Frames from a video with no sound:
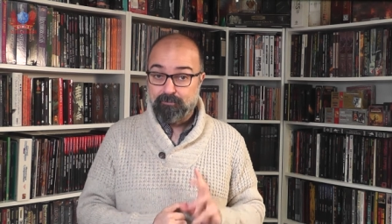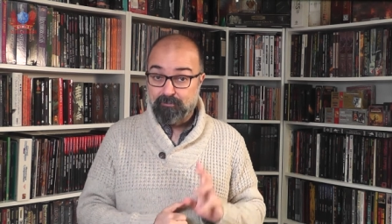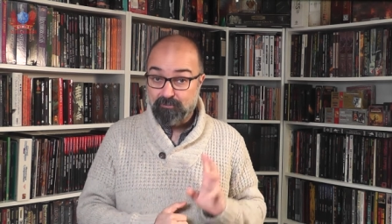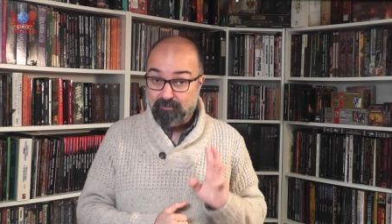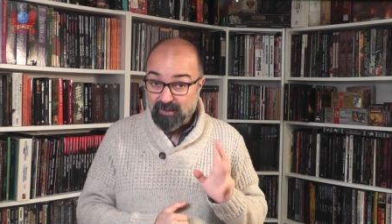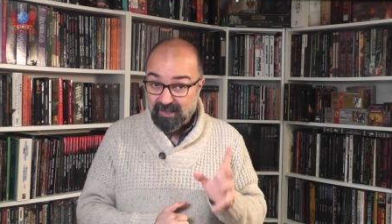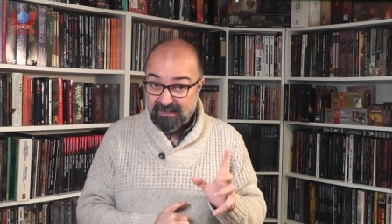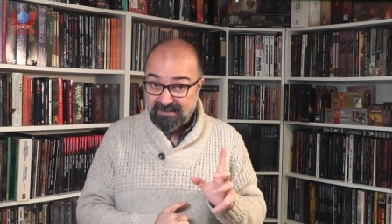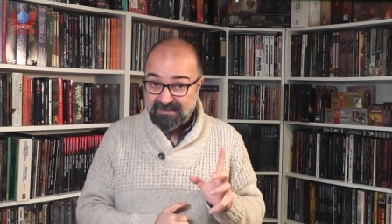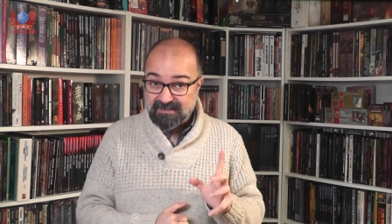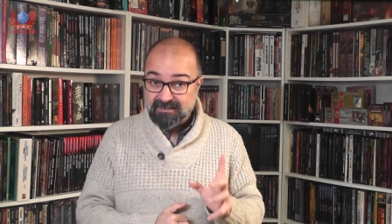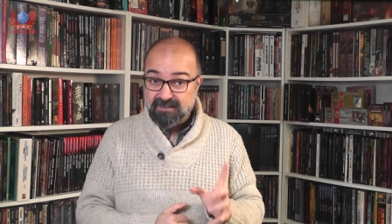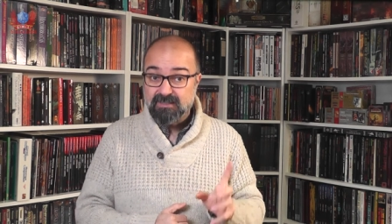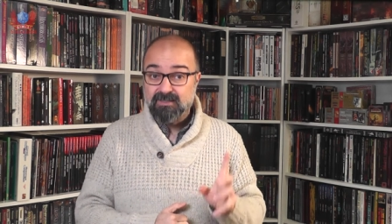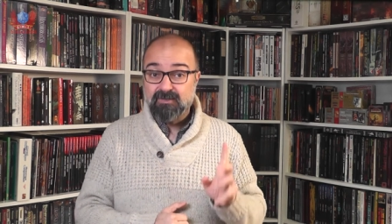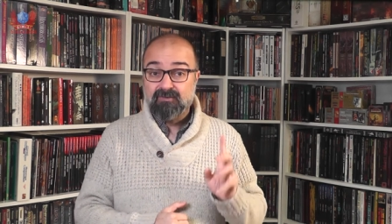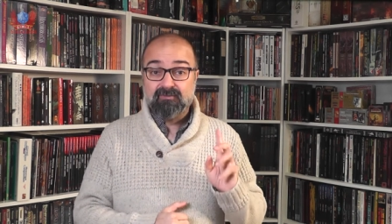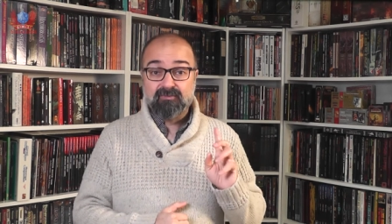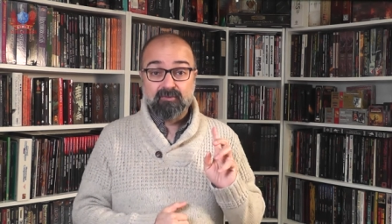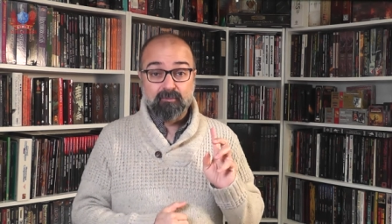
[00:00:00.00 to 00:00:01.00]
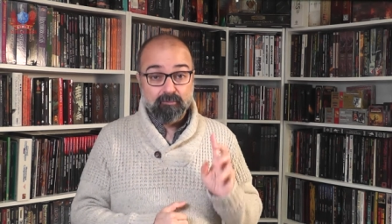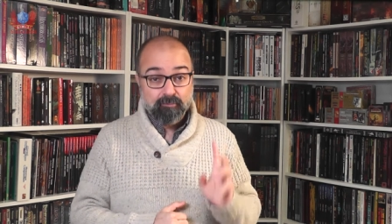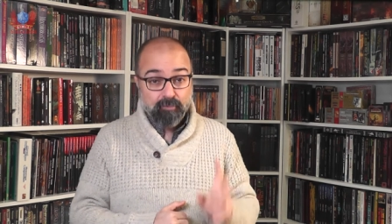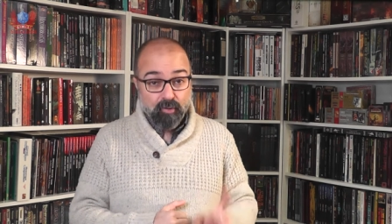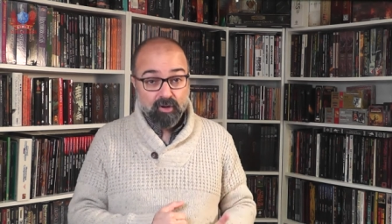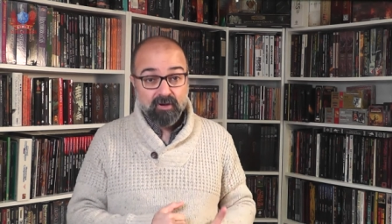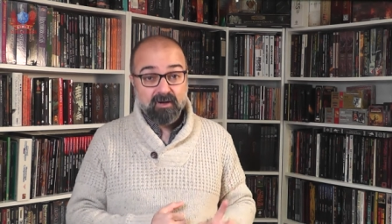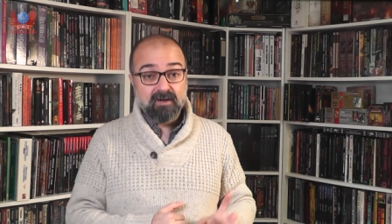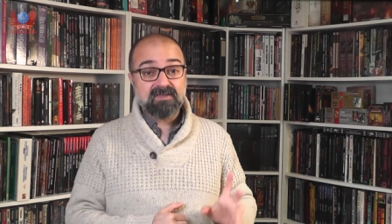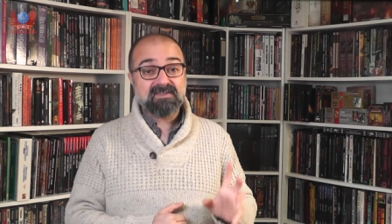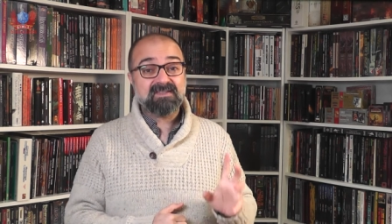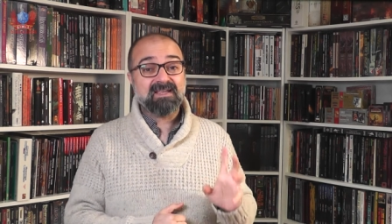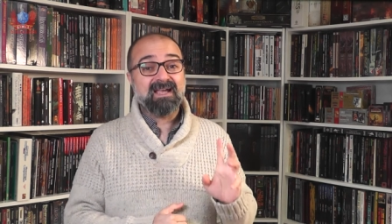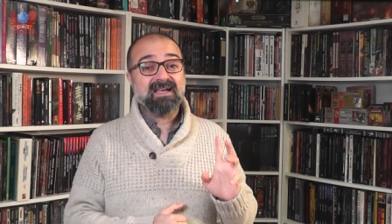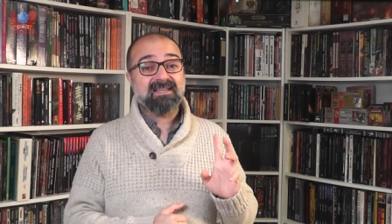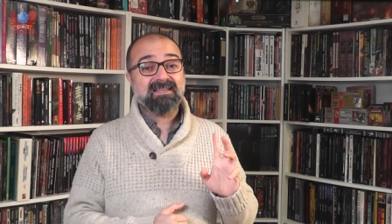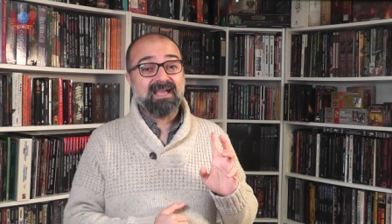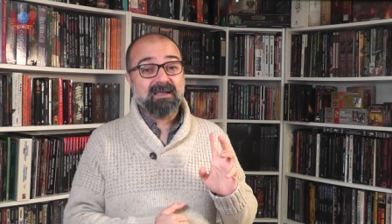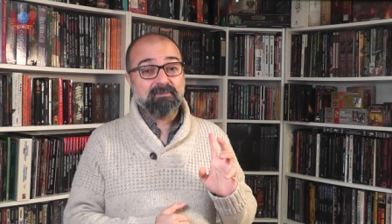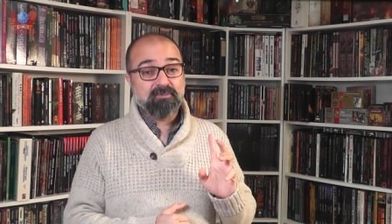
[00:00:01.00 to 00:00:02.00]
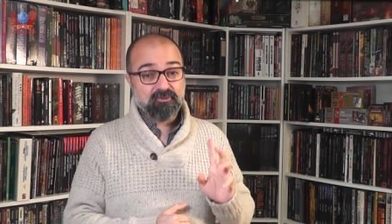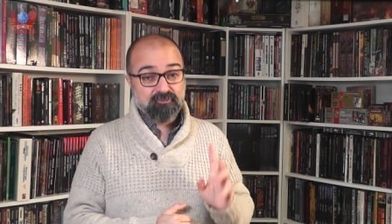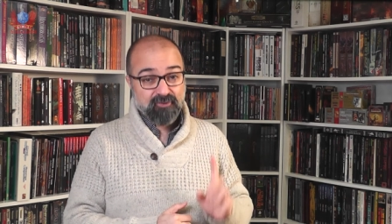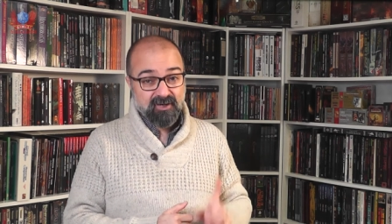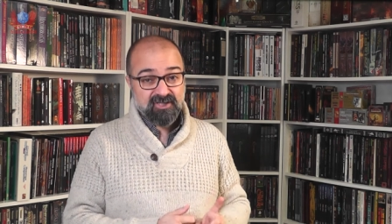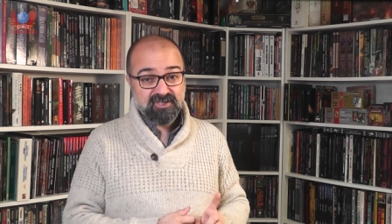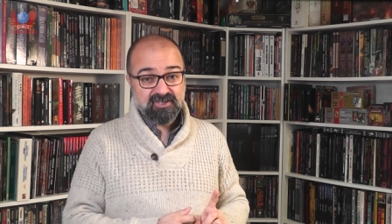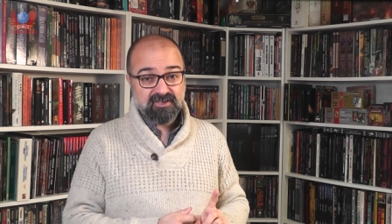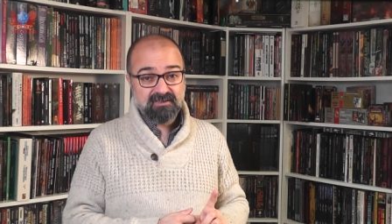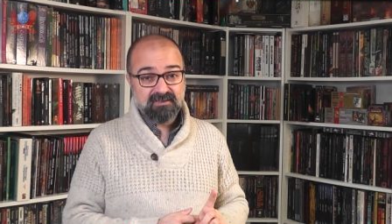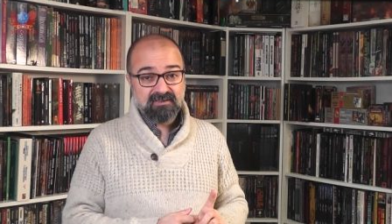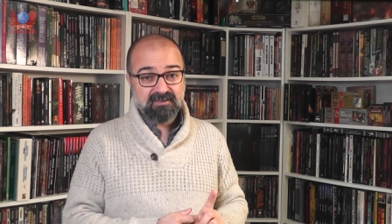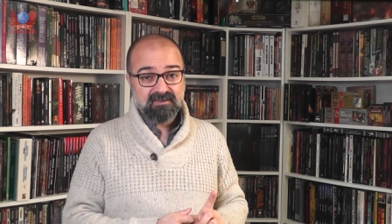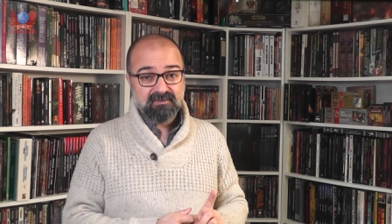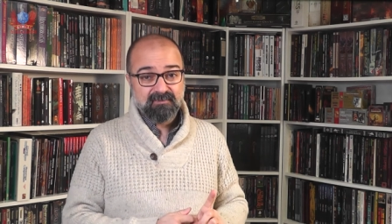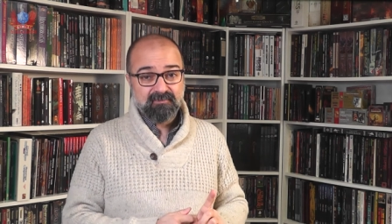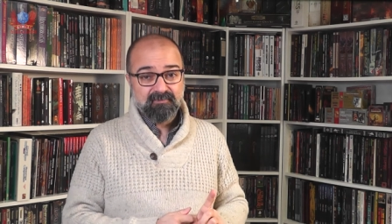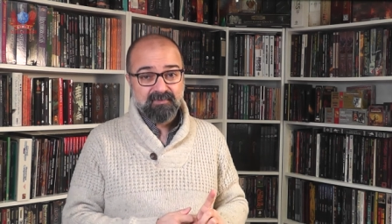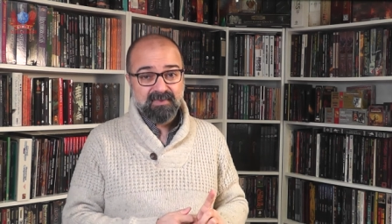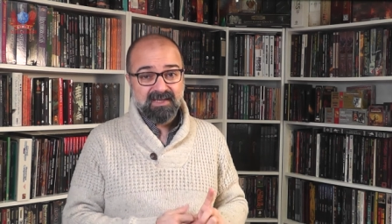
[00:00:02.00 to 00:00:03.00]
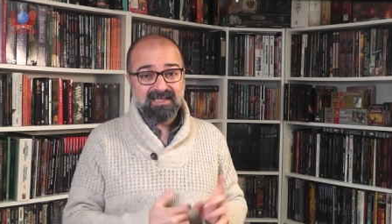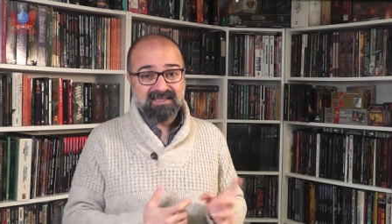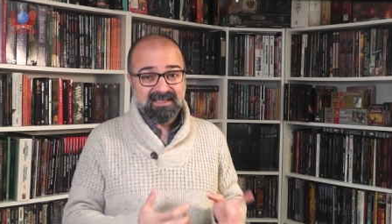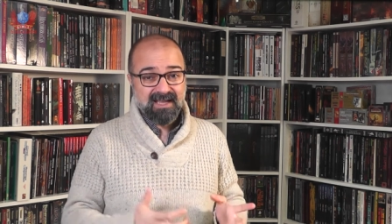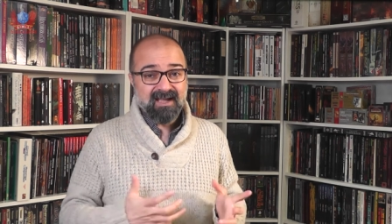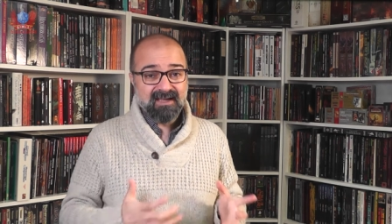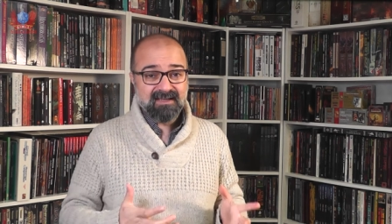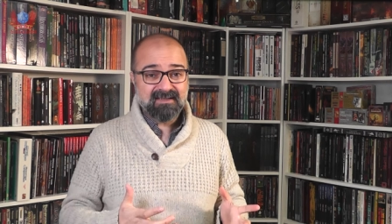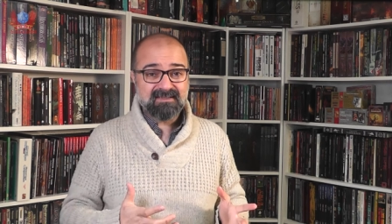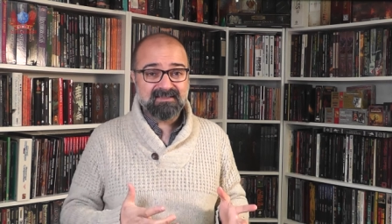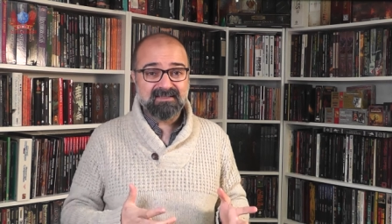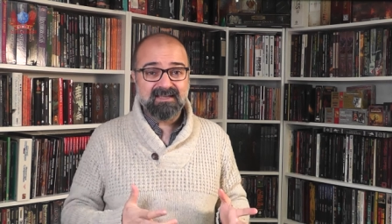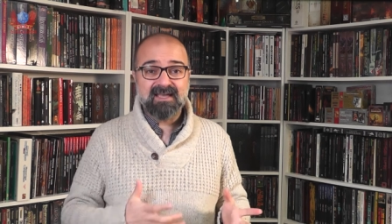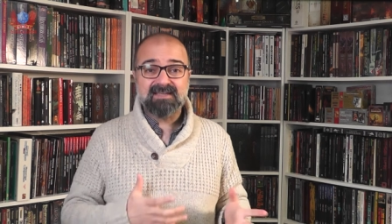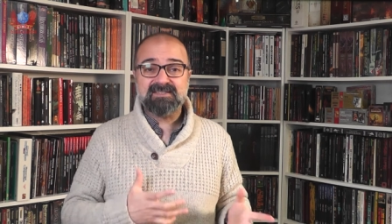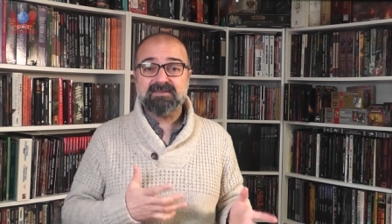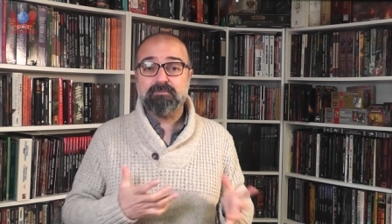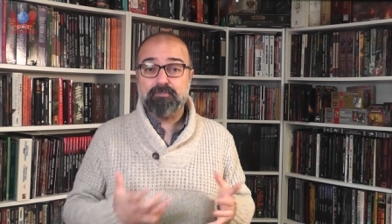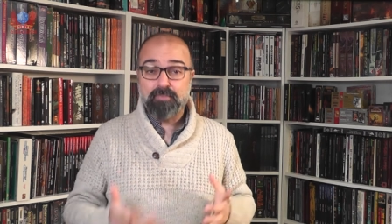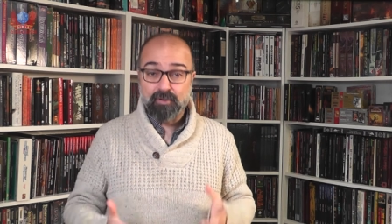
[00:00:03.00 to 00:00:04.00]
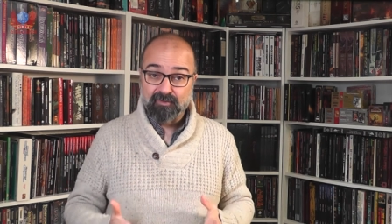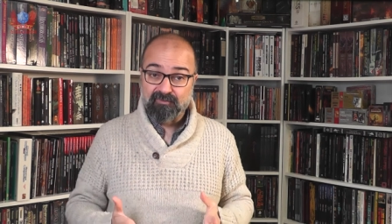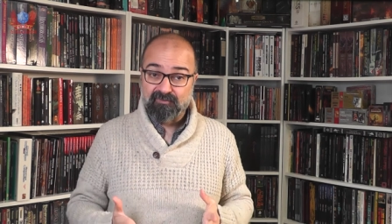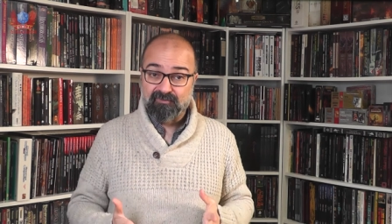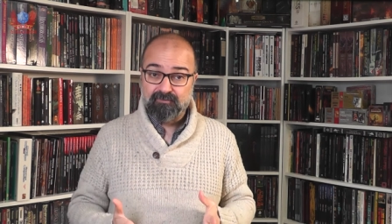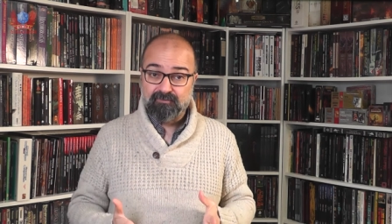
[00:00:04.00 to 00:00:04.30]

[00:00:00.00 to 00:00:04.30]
but for Boggards and Aberration, it acts as a buff.